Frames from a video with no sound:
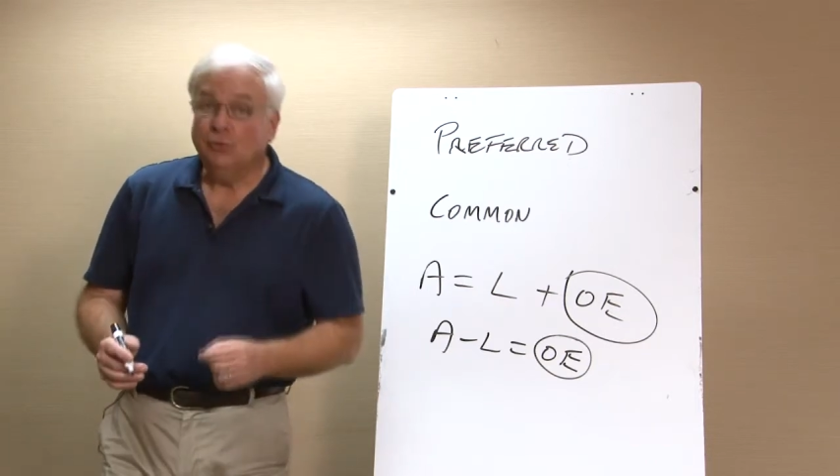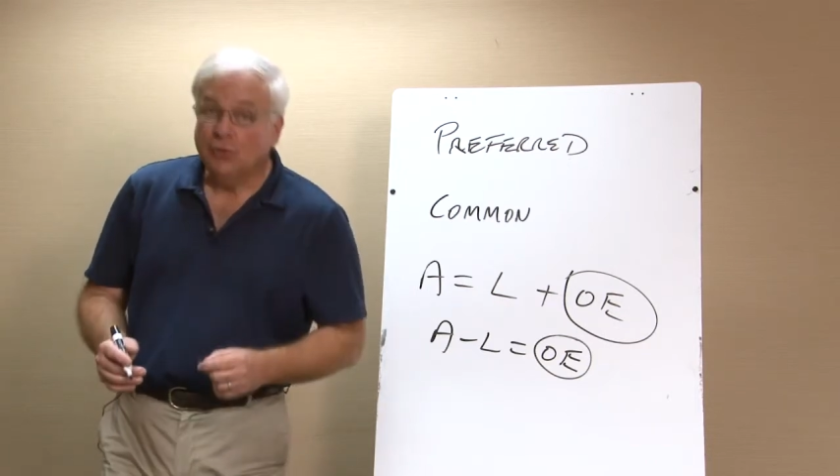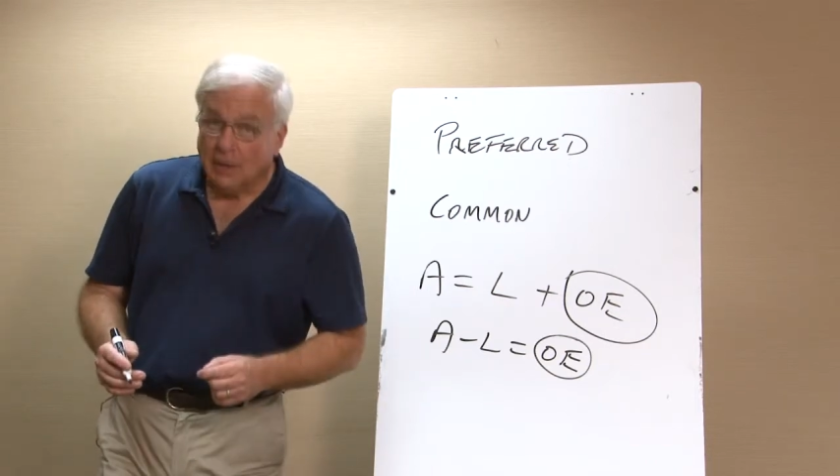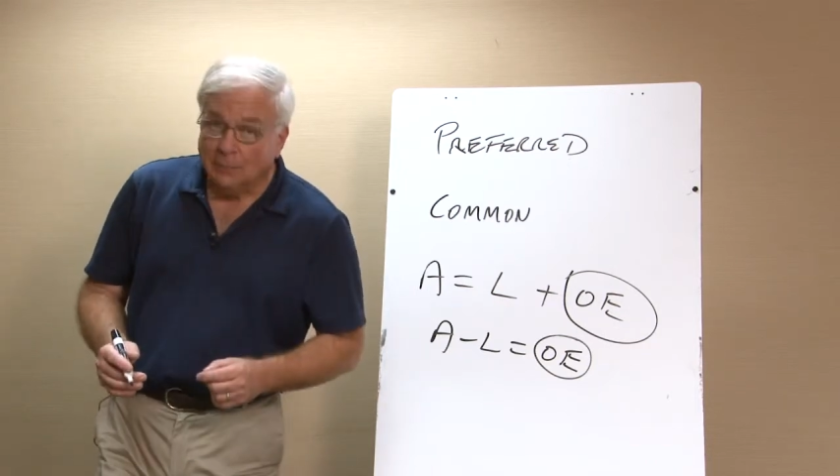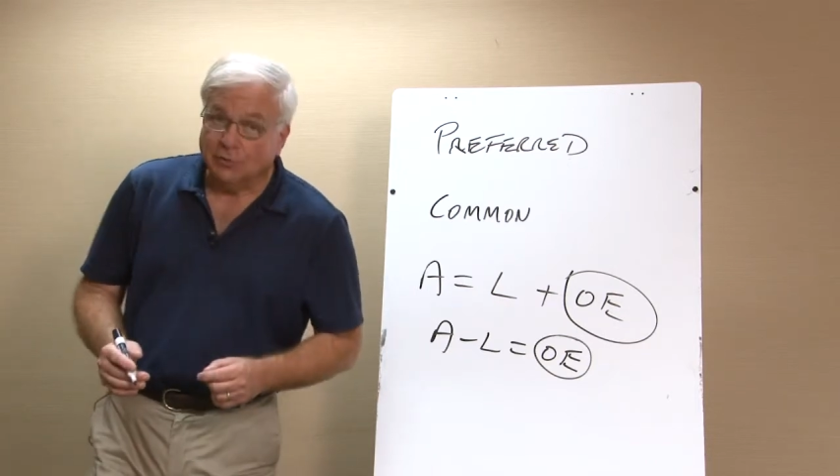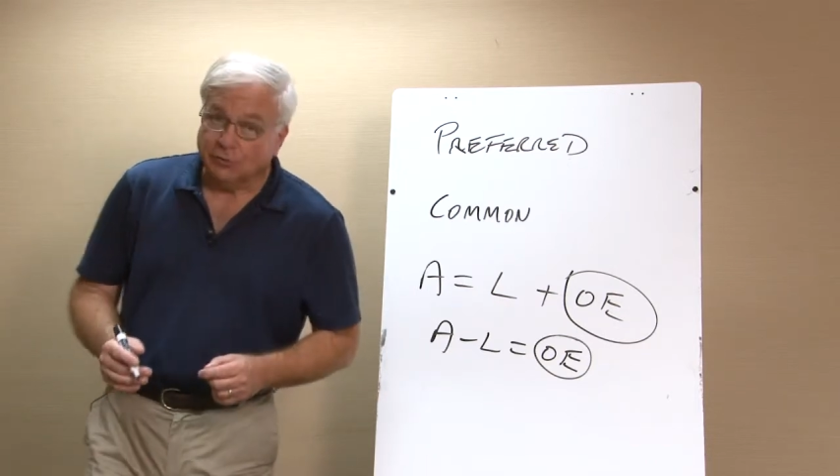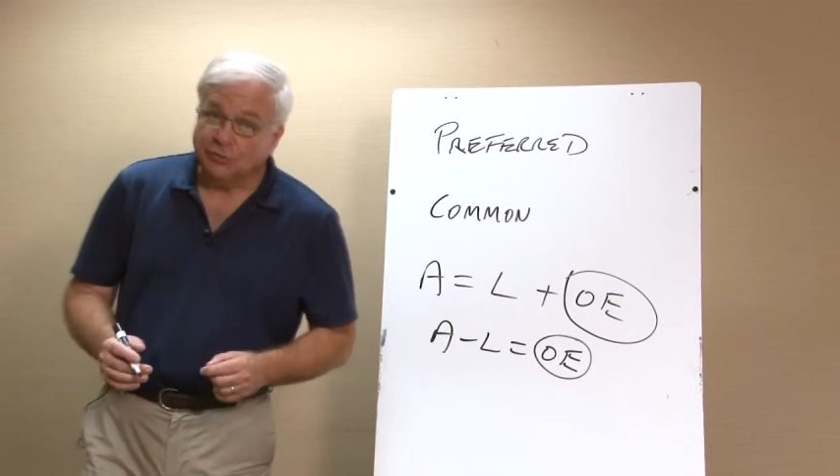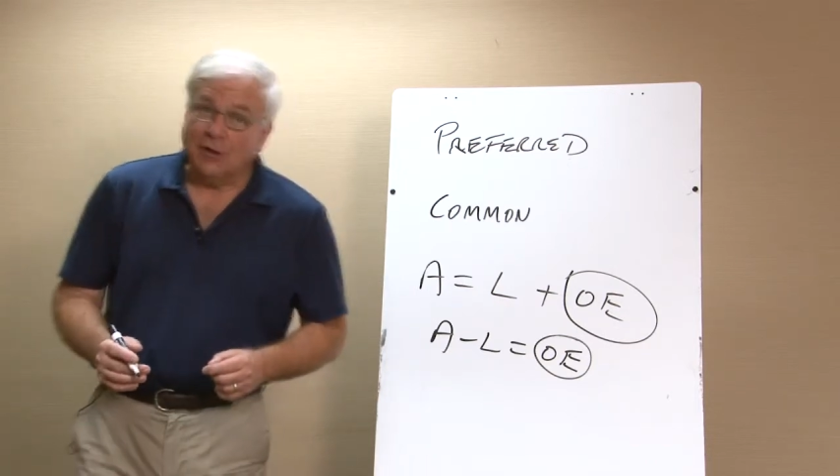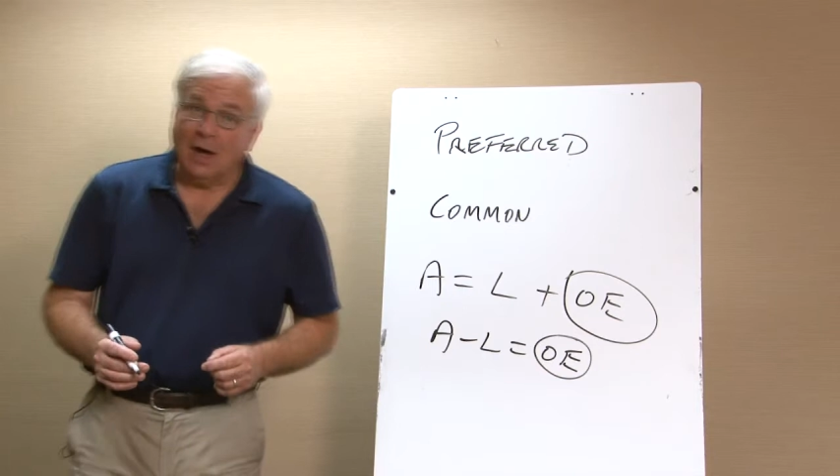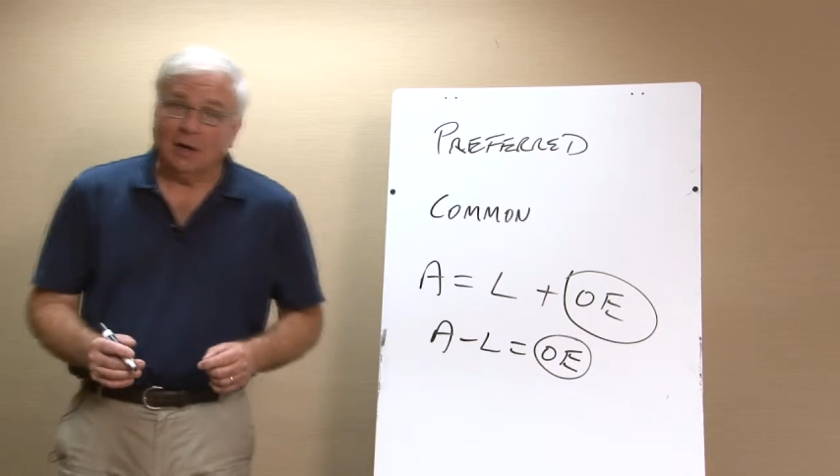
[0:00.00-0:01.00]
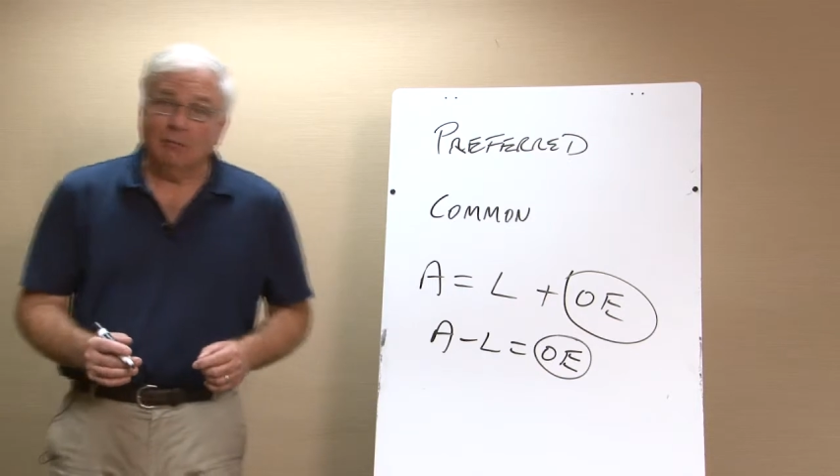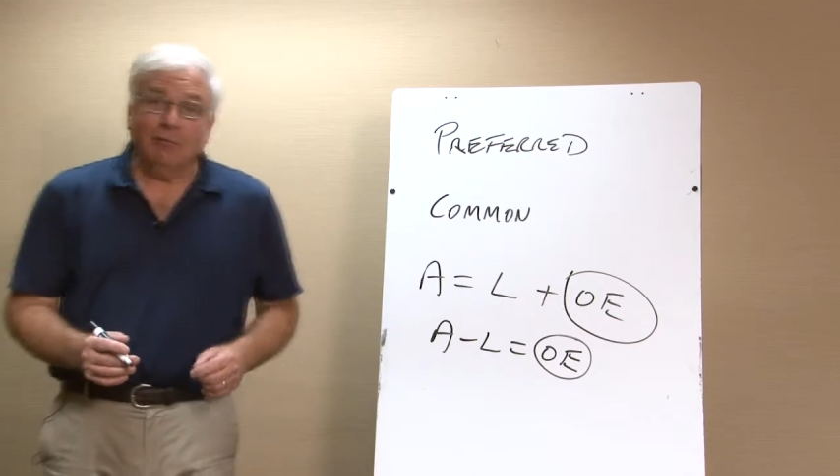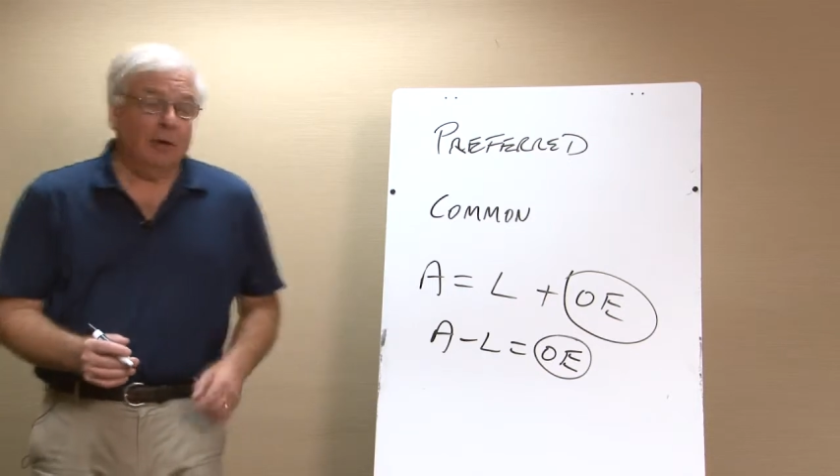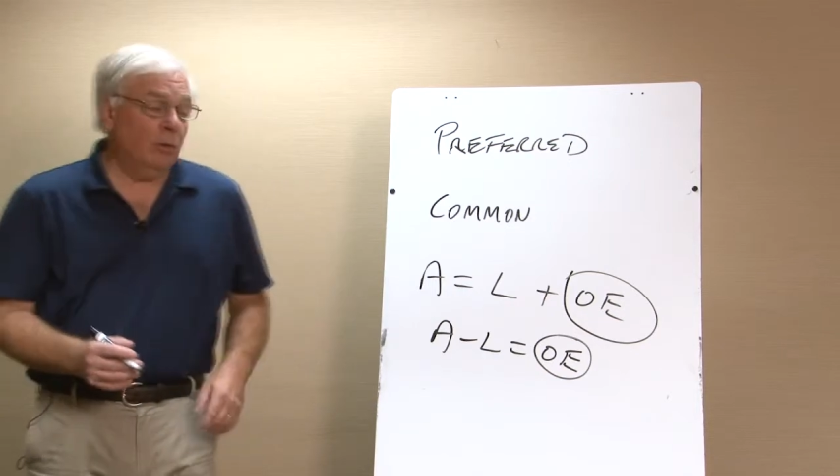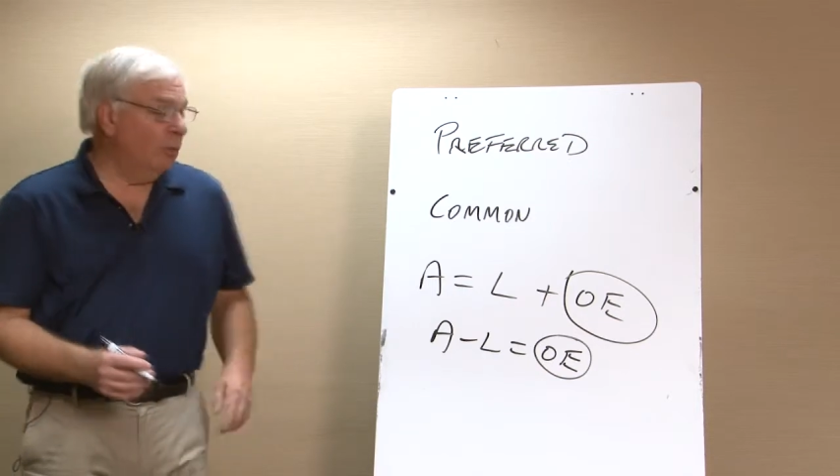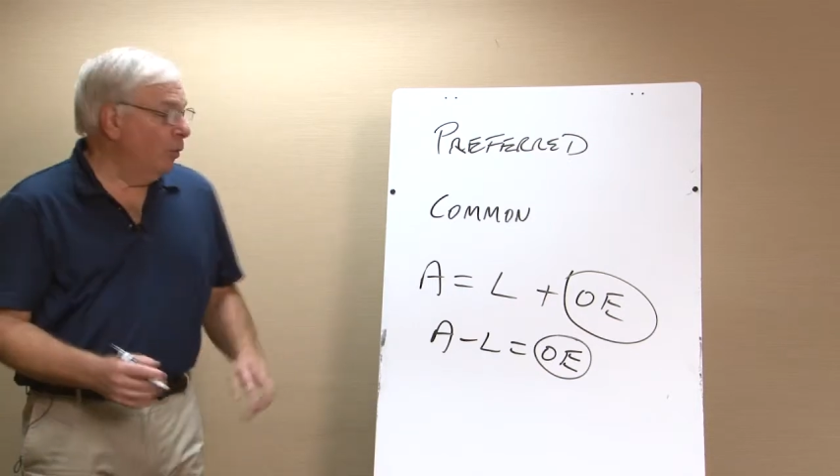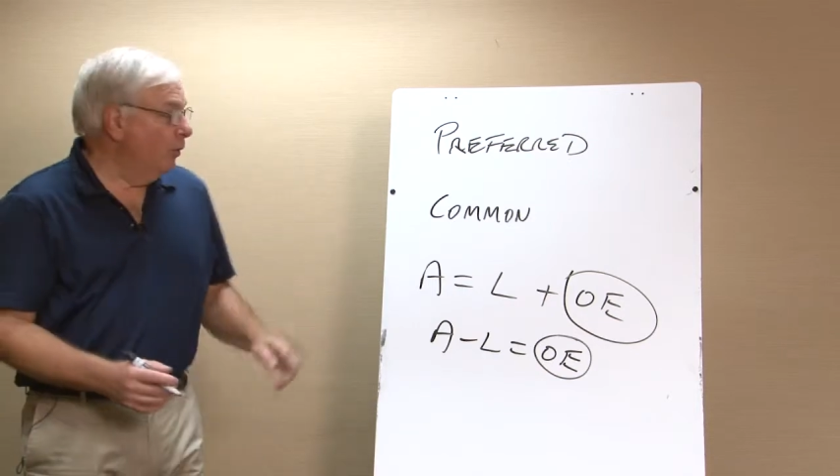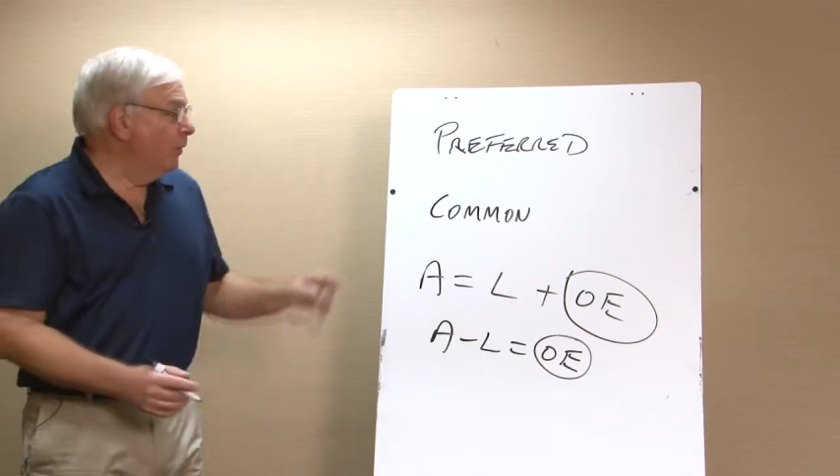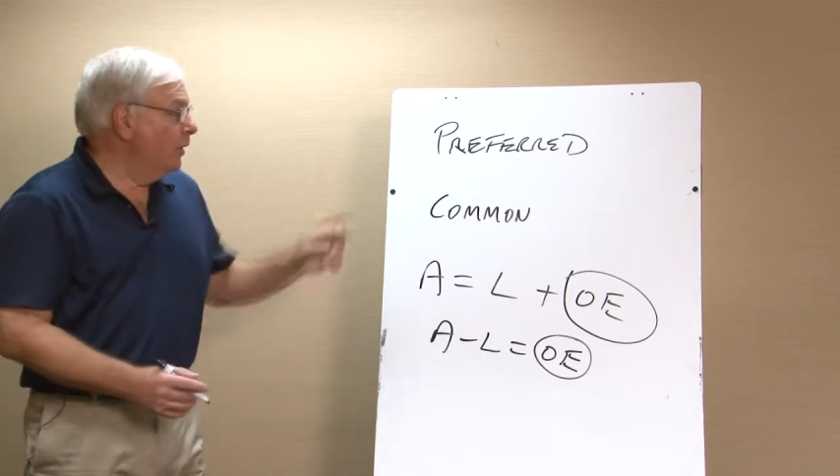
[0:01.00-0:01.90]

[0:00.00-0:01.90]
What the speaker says: types of stock available.